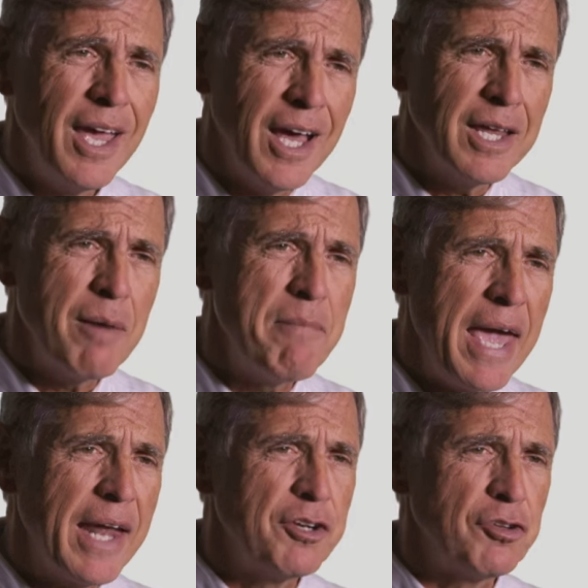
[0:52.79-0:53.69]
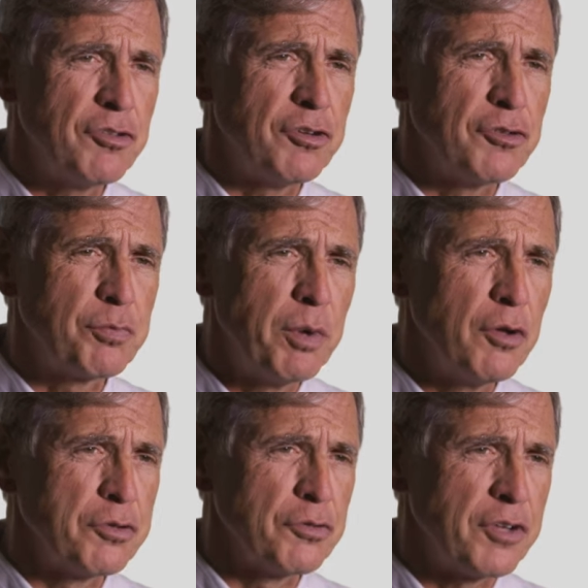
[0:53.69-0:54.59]
LM manages the
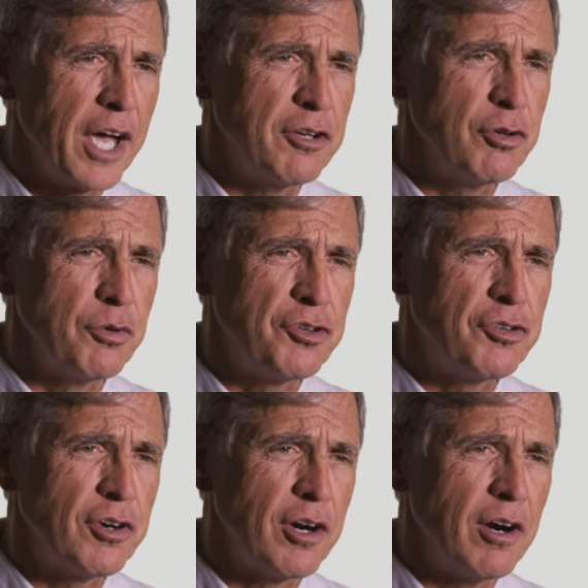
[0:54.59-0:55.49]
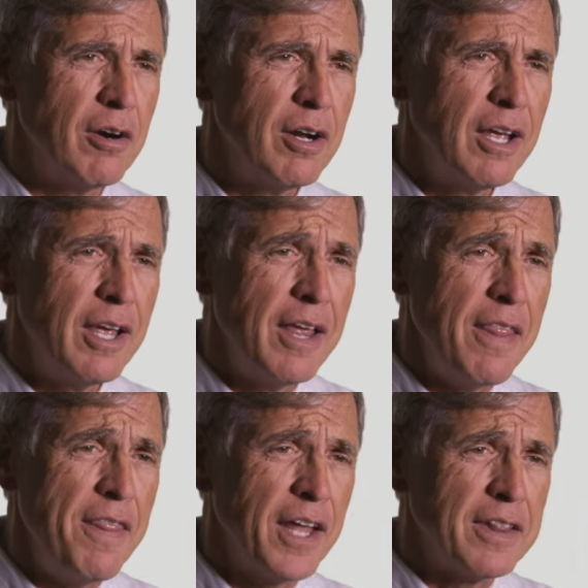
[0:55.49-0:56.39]
disposal site to ensure
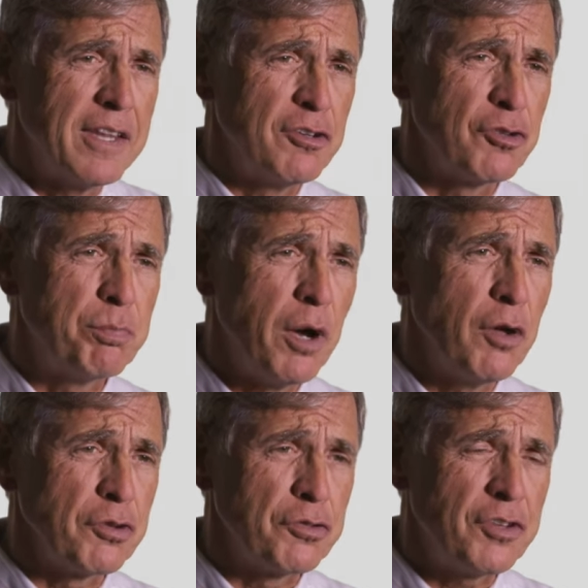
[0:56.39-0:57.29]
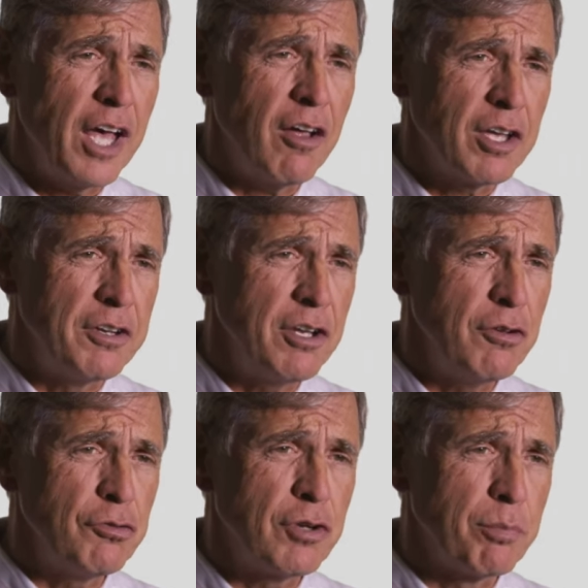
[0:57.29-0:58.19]
that the disposal cell
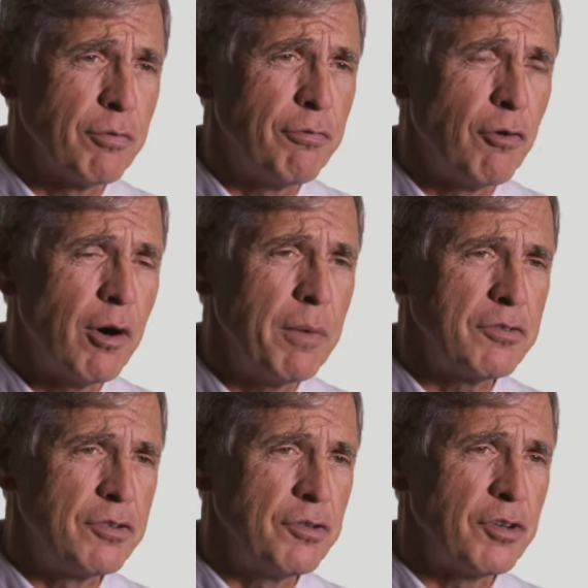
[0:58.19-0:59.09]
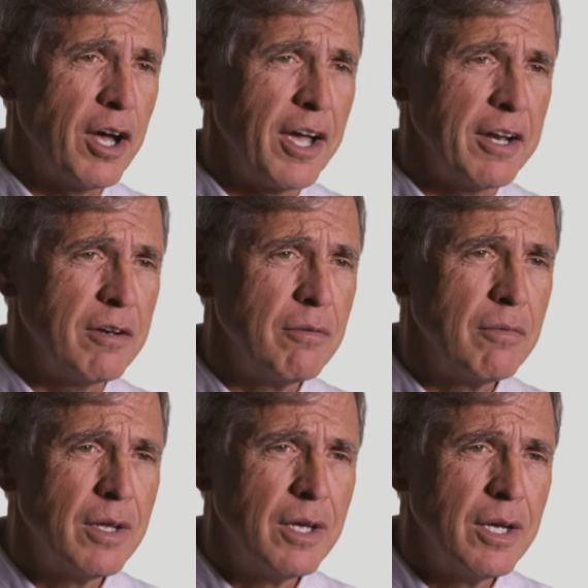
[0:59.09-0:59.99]
continues to perform as designed.
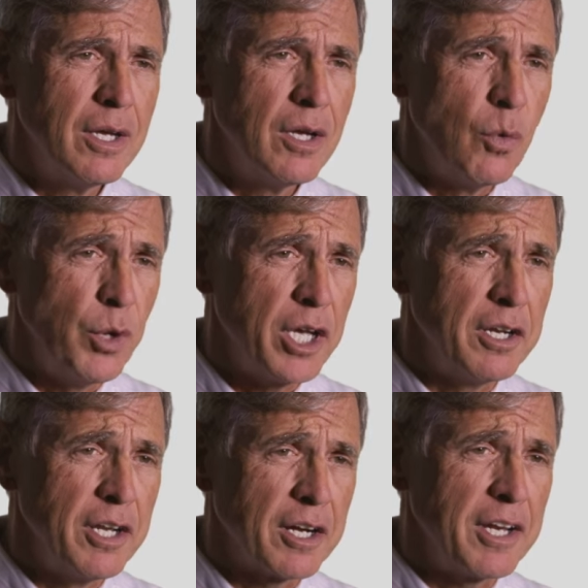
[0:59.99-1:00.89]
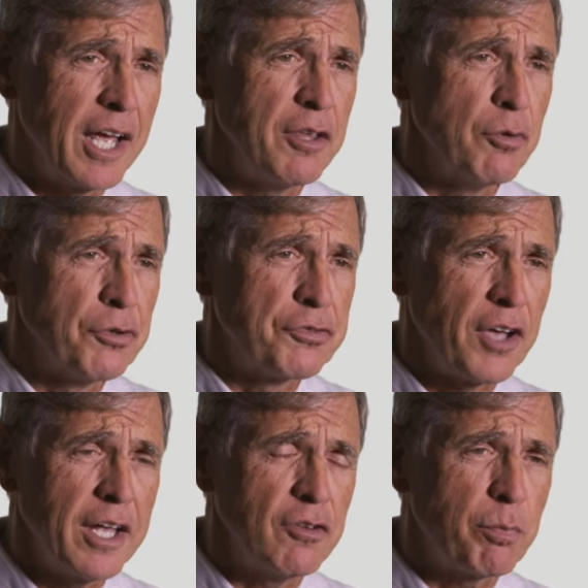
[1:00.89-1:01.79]
We conduct annual
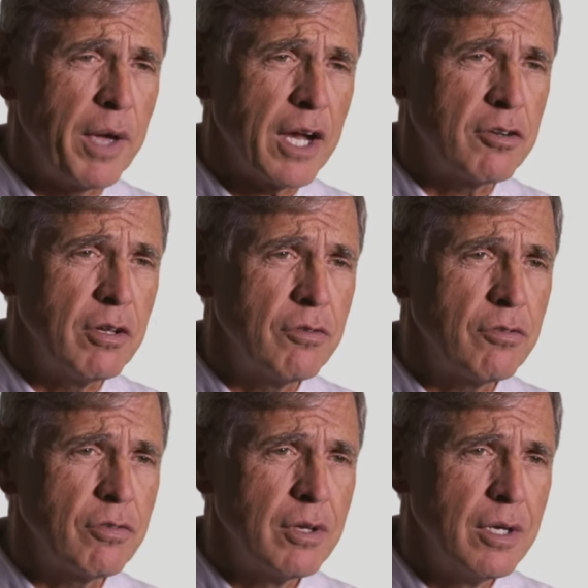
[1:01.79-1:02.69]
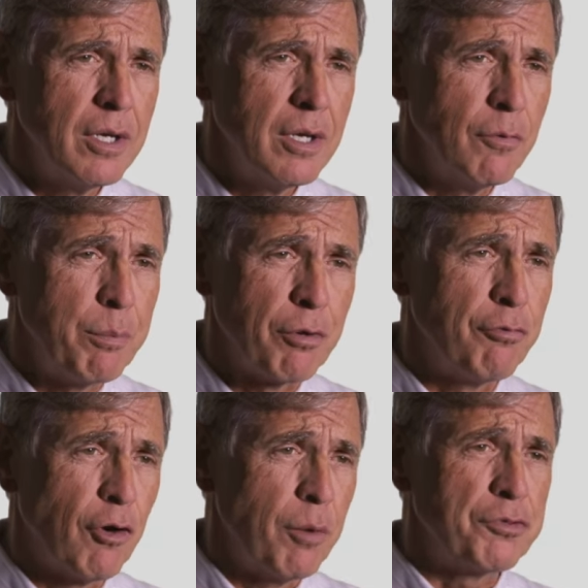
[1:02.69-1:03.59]
site inspections, we
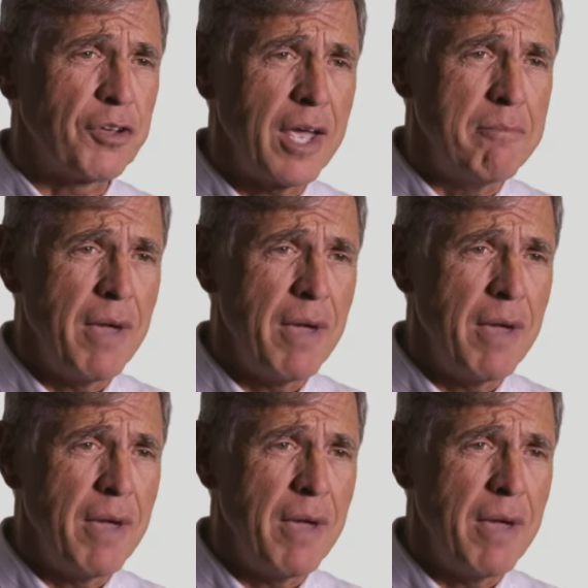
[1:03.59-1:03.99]
perform site